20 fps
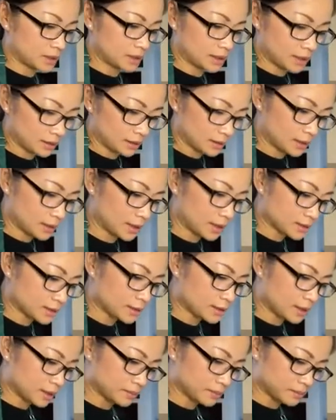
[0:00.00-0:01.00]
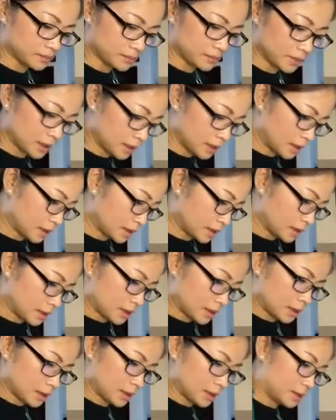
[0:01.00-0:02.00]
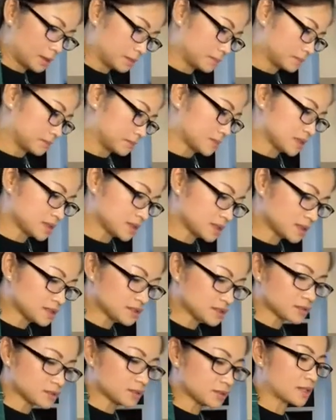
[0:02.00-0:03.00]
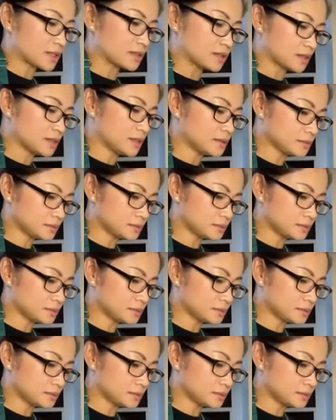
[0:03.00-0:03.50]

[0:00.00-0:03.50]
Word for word: like, let them um, stick together.